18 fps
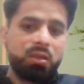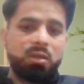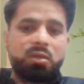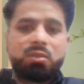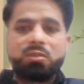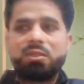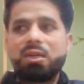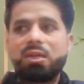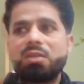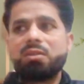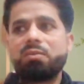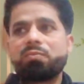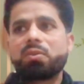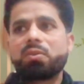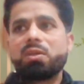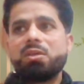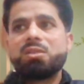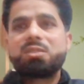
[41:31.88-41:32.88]
Then
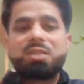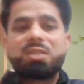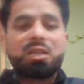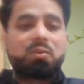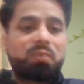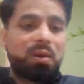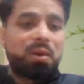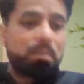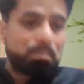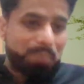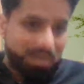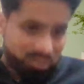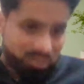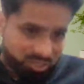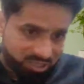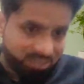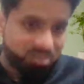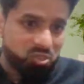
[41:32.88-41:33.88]

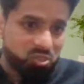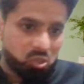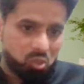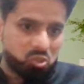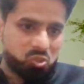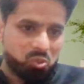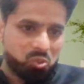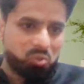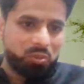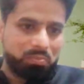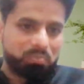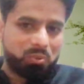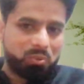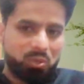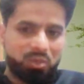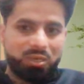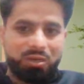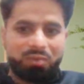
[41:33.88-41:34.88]
self-compassion is also
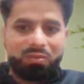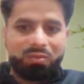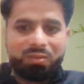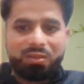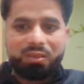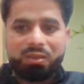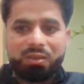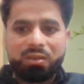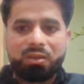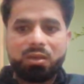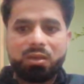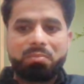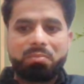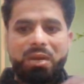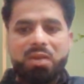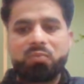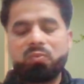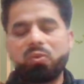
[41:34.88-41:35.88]
important thing.
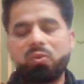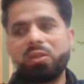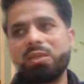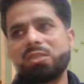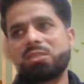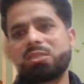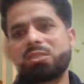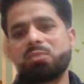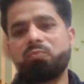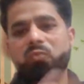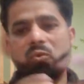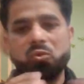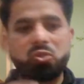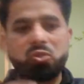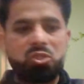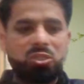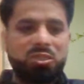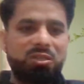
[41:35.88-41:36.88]
Mindfulness
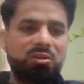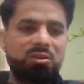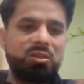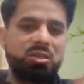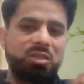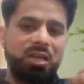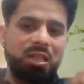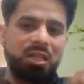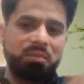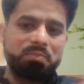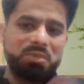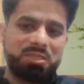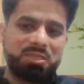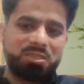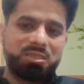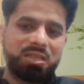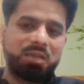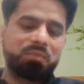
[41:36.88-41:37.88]
foster, it
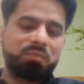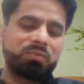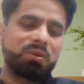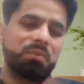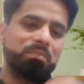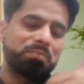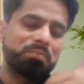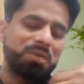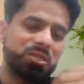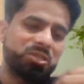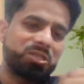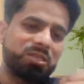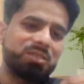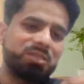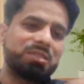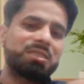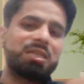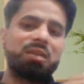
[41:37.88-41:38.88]
helps
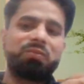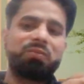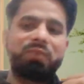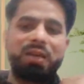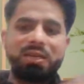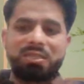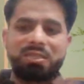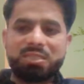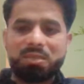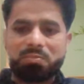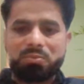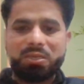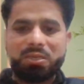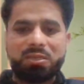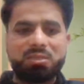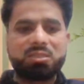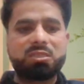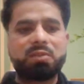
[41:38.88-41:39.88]
self-compassion,
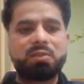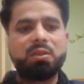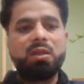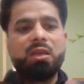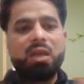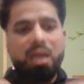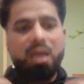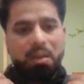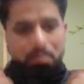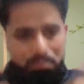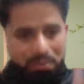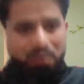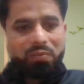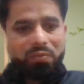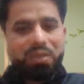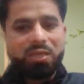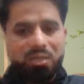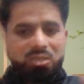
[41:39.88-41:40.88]
self-acceptance,
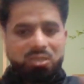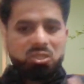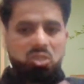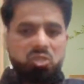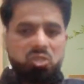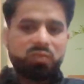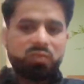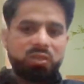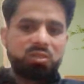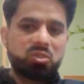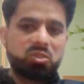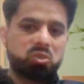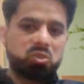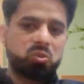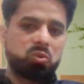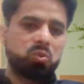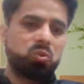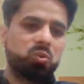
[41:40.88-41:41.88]
empowering individuals
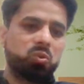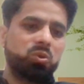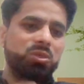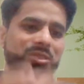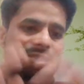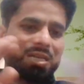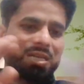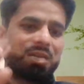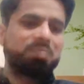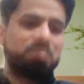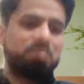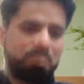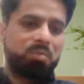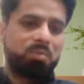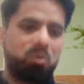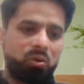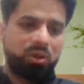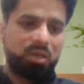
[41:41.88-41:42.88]
to set my
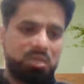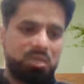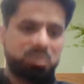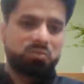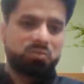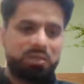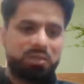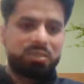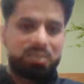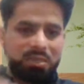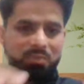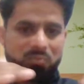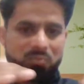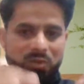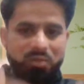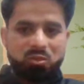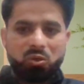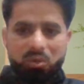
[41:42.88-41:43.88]
boundaries. For
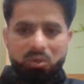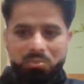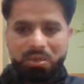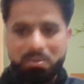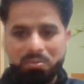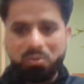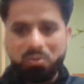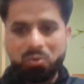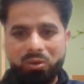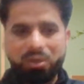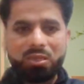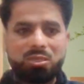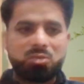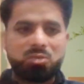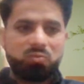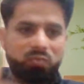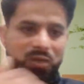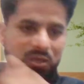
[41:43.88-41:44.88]
example, what are my
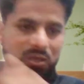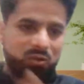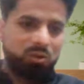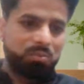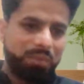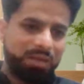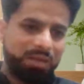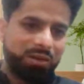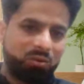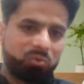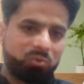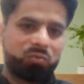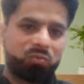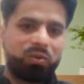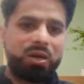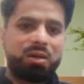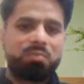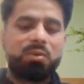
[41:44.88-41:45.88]
boundaries, what are my
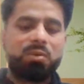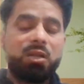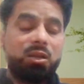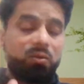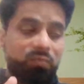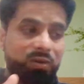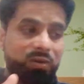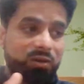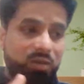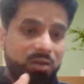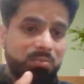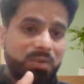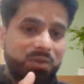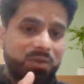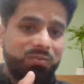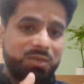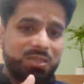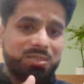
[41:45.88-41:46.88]
required, what are
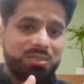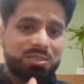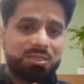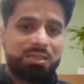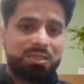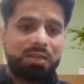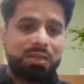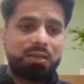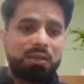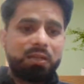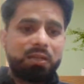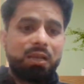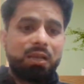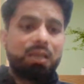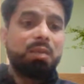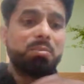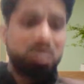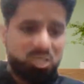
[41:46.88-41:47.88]
my, we can say that,
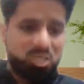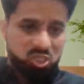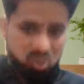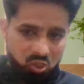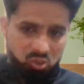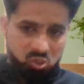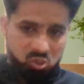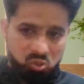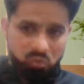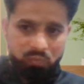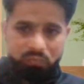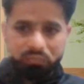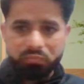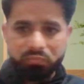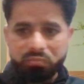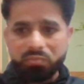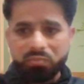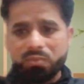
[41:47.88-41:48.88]
limits also.
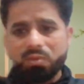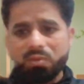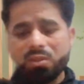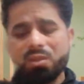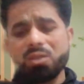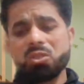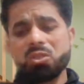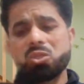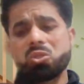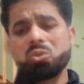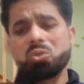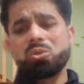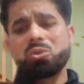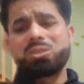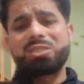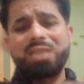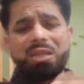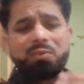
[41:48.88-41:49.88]

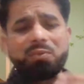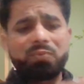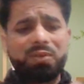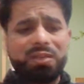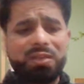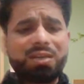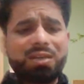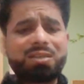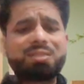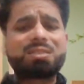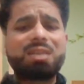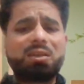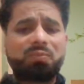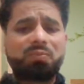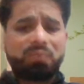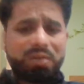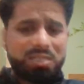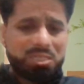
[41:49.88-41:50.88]
So self-care,
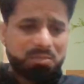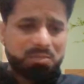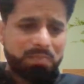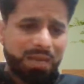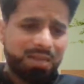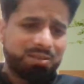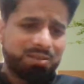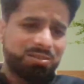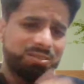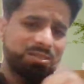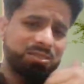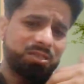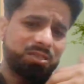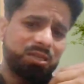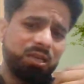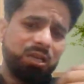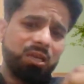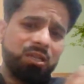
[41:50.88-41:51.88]
self-respect,
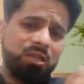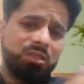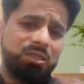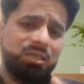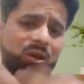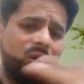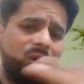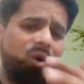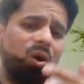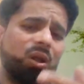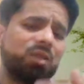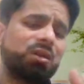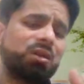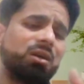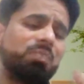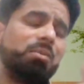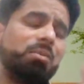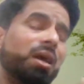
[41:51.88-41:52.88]
the all
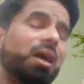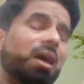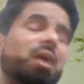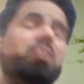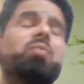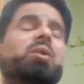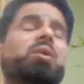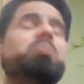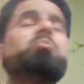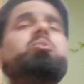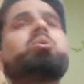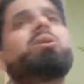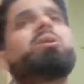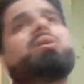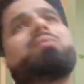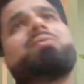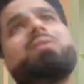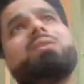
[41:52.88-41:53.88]
come. And one
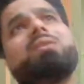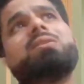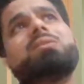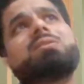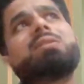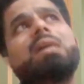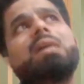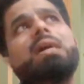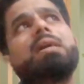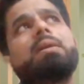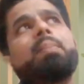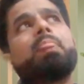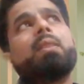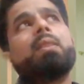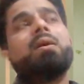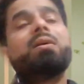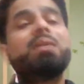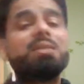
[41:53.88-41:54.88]
important thing is that
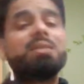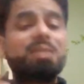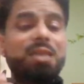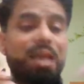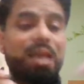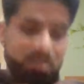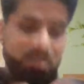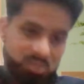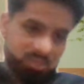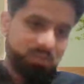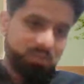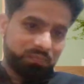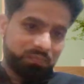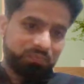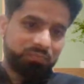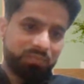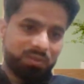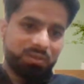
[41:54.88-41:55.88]
resilience
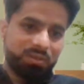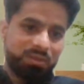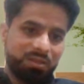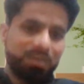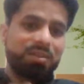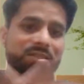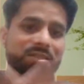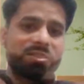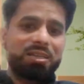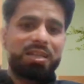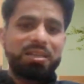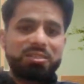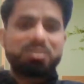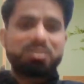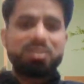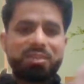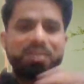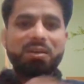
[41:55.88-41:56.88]

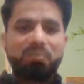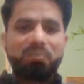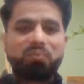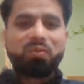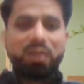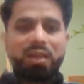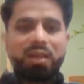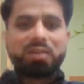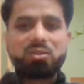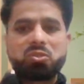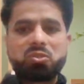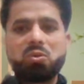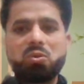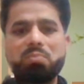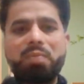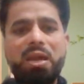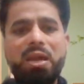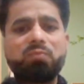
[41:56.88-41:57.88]
in conflict.
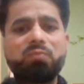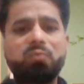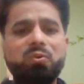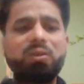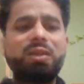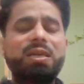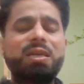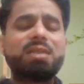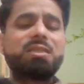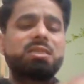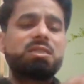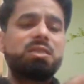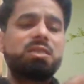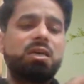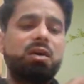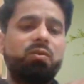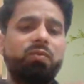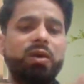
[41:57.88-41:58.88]
So mindfulness,
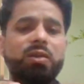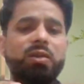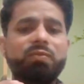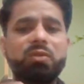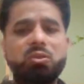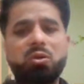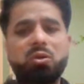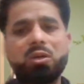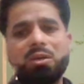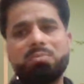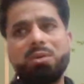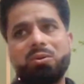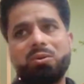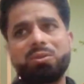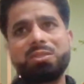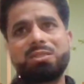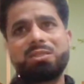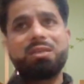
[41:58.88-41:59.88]
when we talk
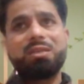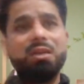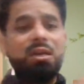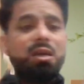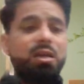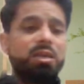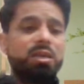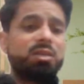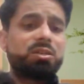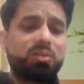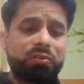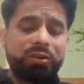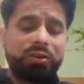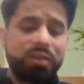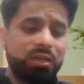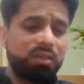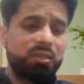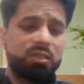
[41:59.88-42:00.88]
about this thing, it
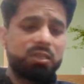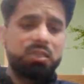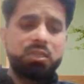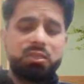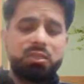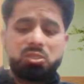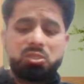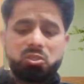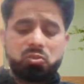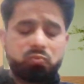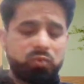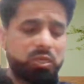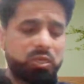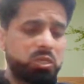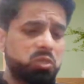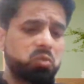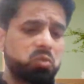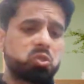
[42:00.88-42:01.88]
is
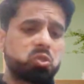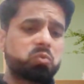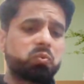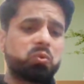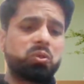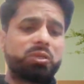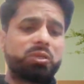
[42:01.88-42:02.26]
very useful